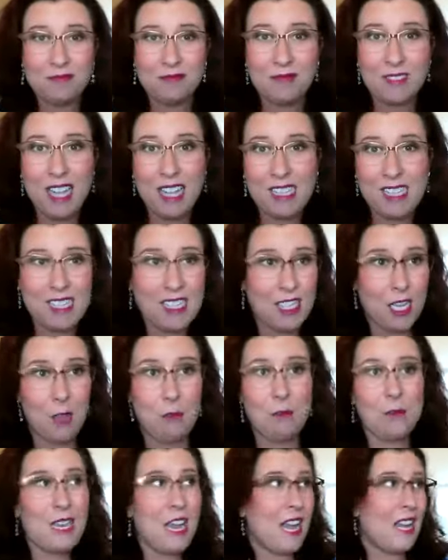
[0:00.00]
that
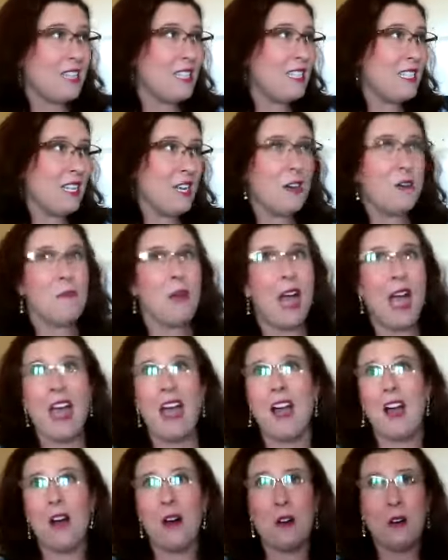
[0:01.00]
someday,
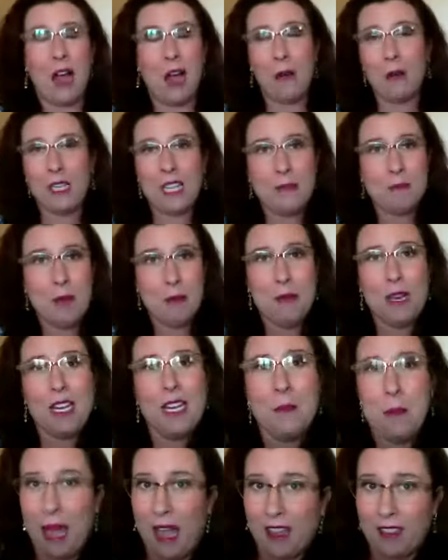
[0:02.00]
somehow, I would get my
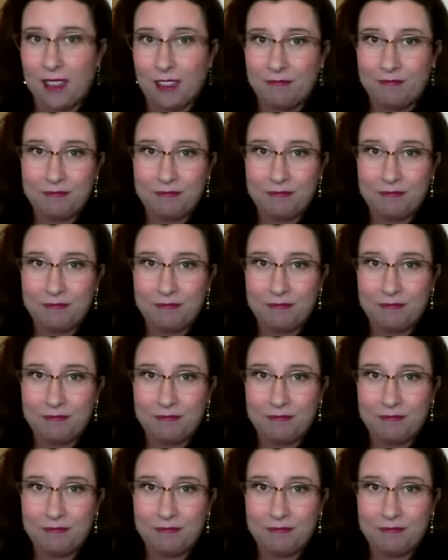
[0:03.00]
money back.